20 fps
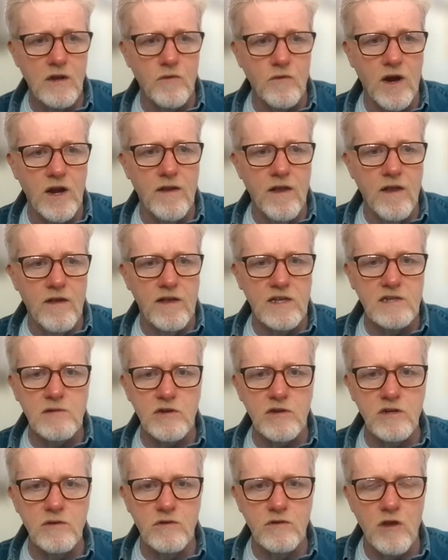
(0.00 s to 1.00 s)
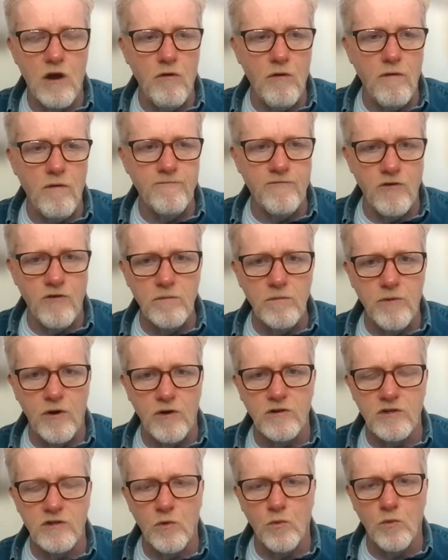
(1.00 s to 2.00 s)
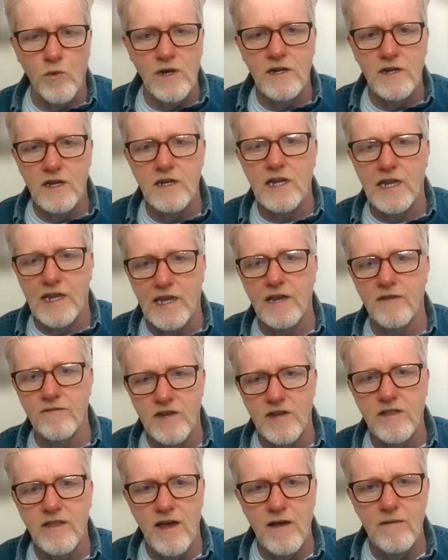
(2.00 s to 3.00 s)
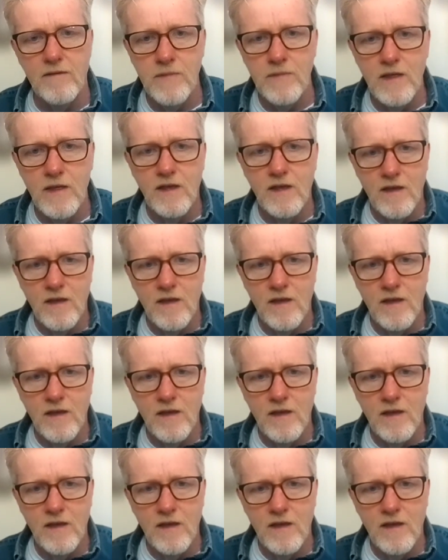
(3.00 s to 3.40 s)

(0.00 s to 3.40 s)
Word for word: right especially with our referral partners we need to give to them